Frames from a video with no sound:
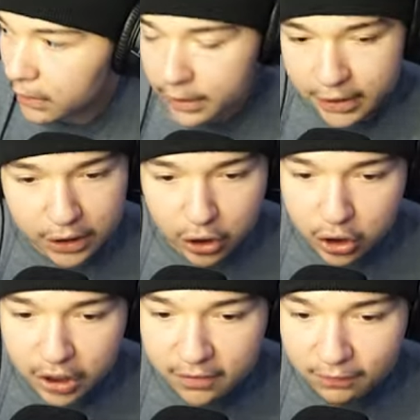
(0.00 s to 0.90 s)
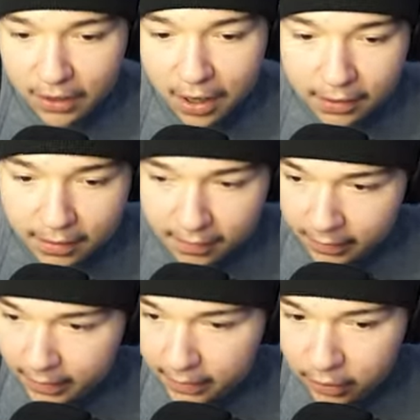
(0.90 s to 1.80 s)
Just, just
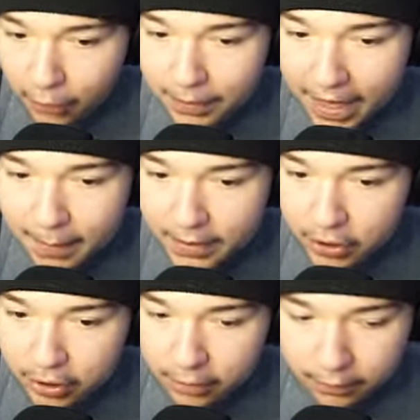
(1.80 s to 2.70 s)
flawlessly. No damage.